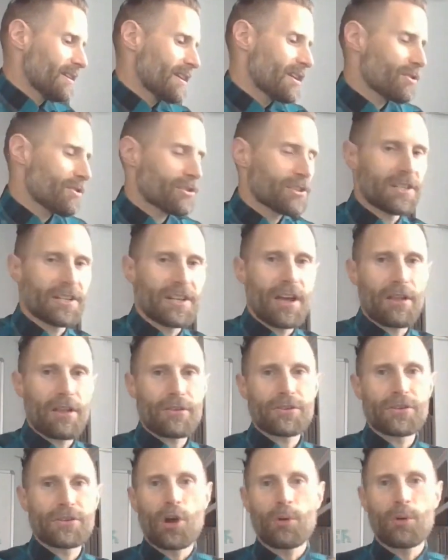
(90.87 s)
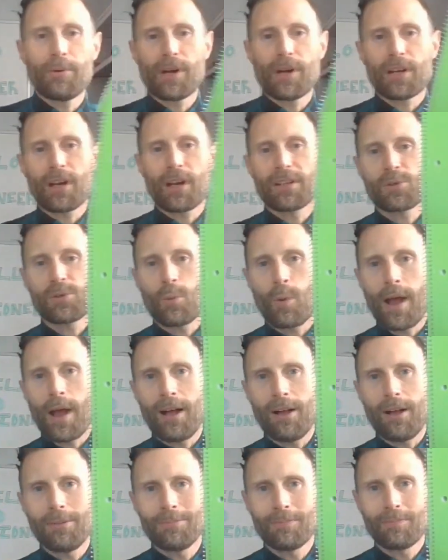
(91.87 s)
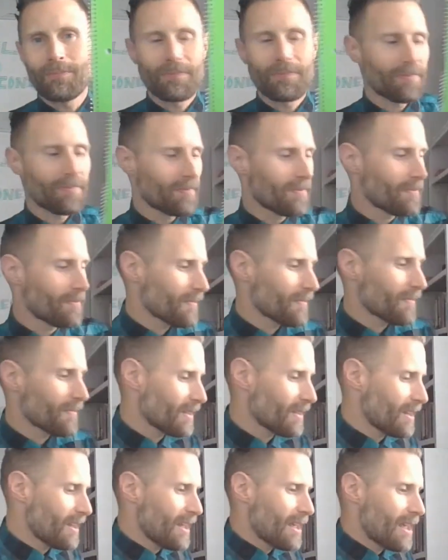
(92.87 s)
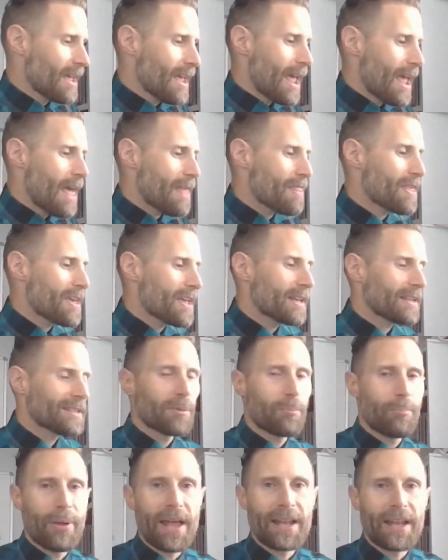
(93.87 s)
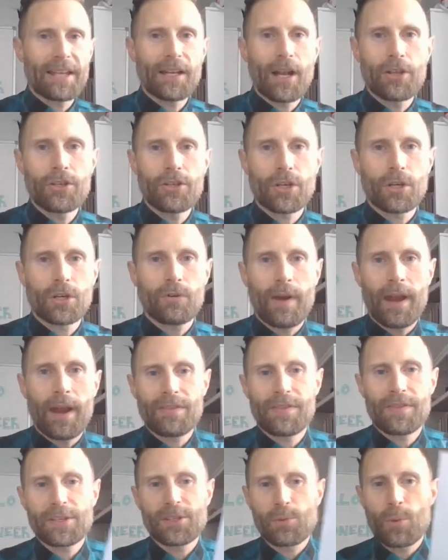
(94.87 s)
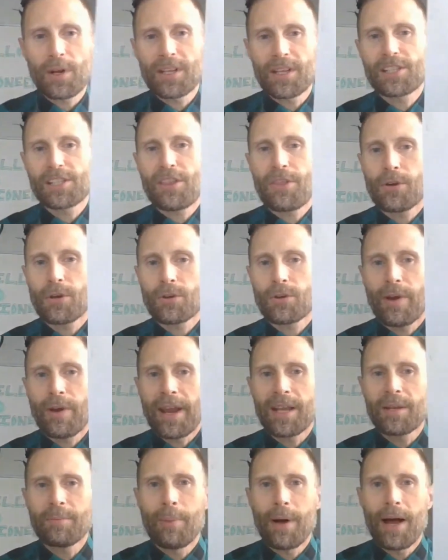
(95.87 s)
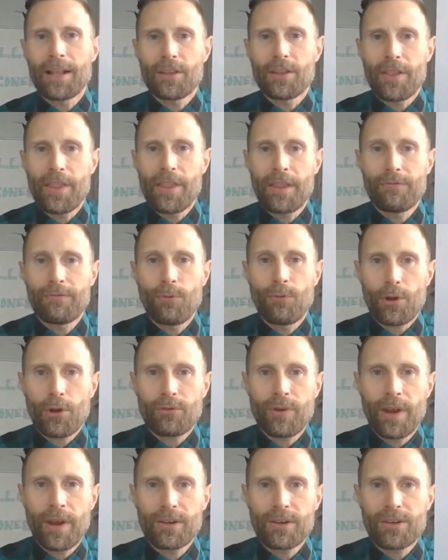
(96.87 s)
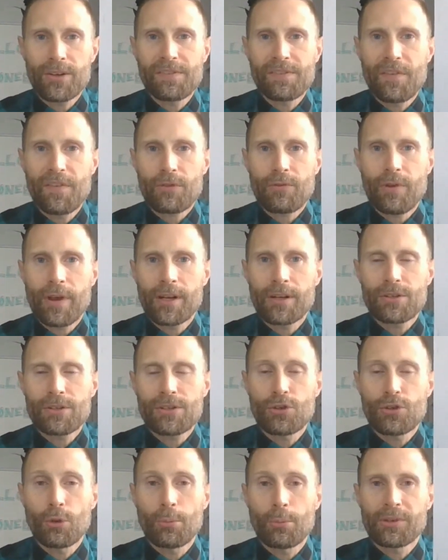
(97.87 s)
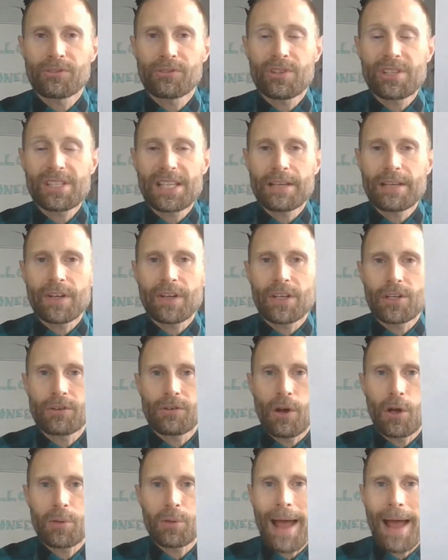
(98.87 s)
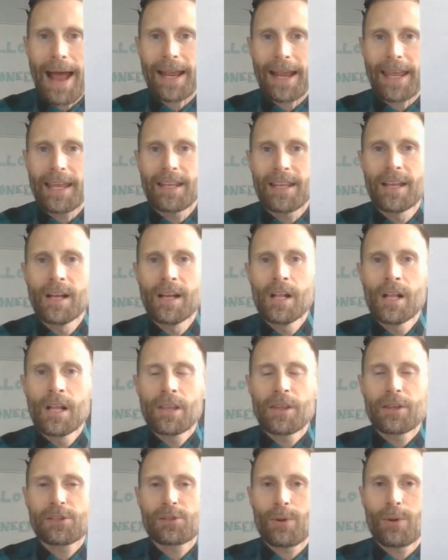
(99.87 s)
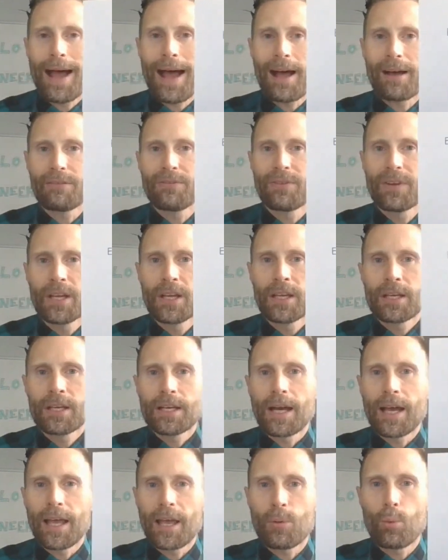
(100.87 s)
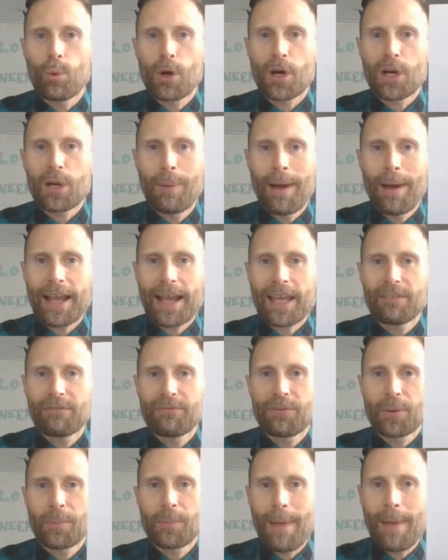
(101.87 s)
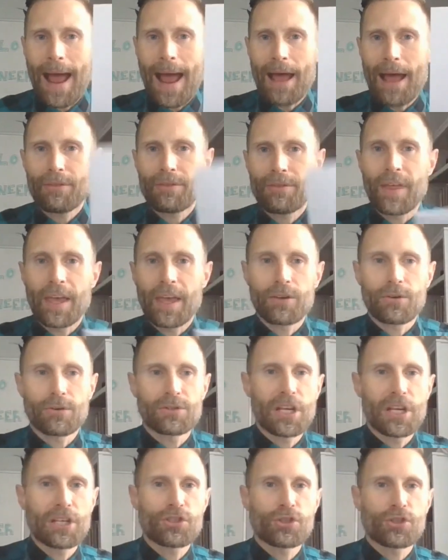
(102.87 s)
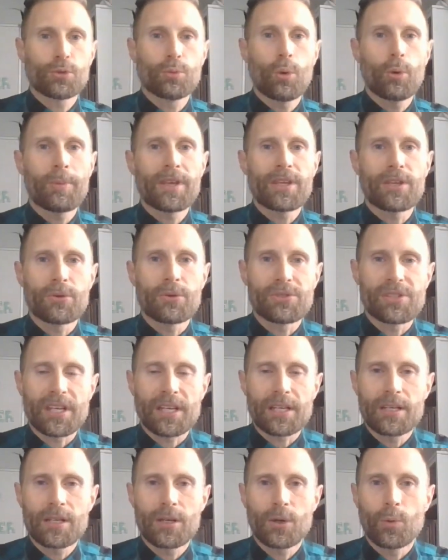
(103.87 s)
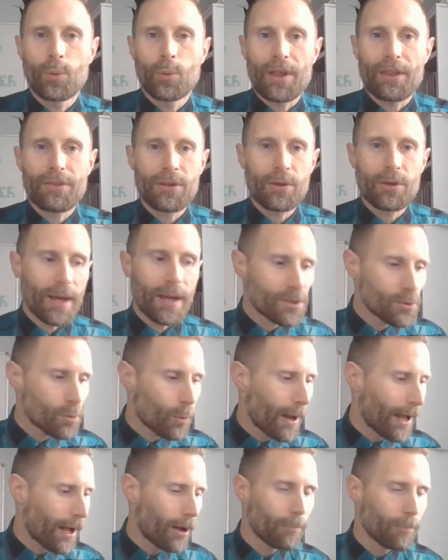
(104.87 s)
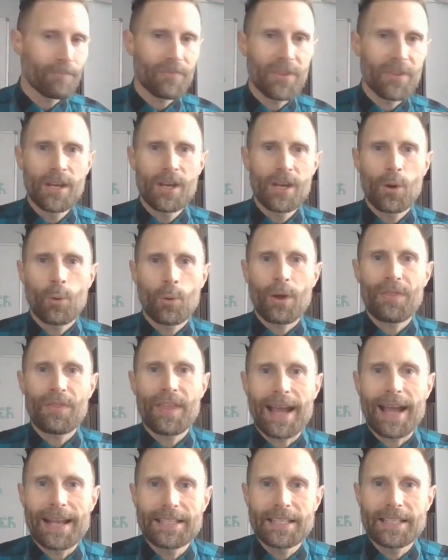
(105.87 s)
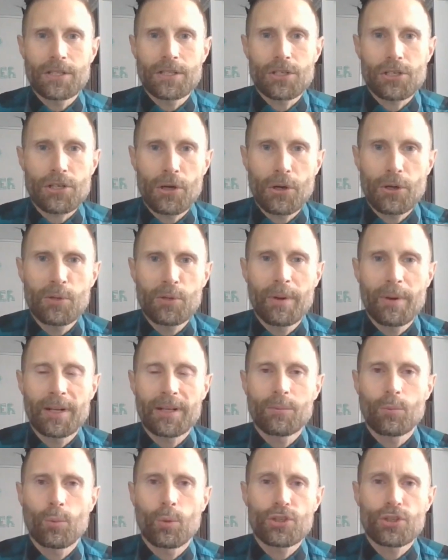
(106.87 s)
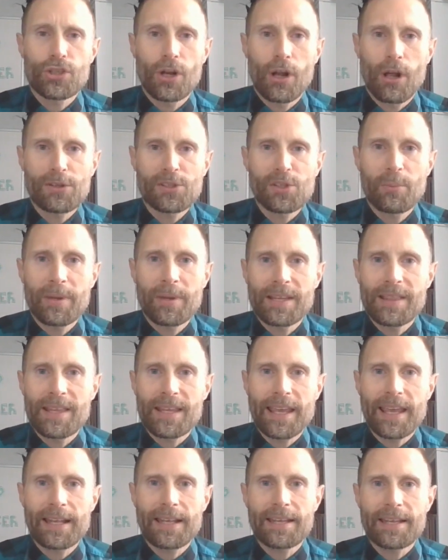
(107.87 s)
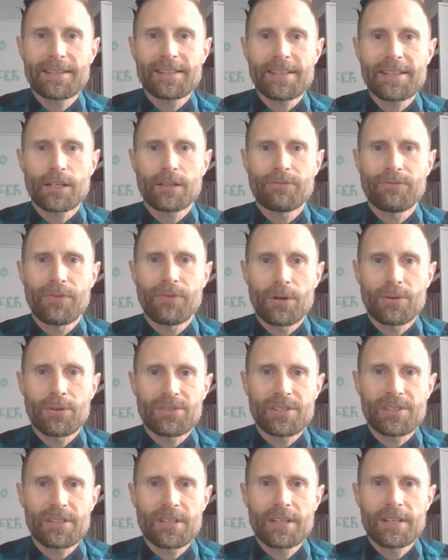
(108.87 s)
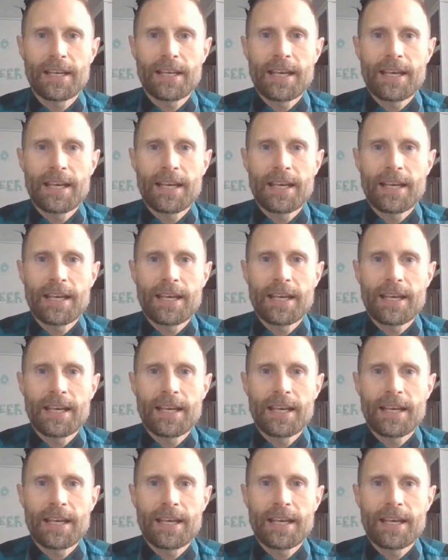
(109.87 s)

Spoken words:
Here's another notebook as well. And then depending on your grade, this one is third grade, but fourth graders and fifth graders, you'll be receiving your own packet. This will have a work packet for math that your teacher will be using with you as well. One thing I didn't show you, but should also be in the kit is earphones.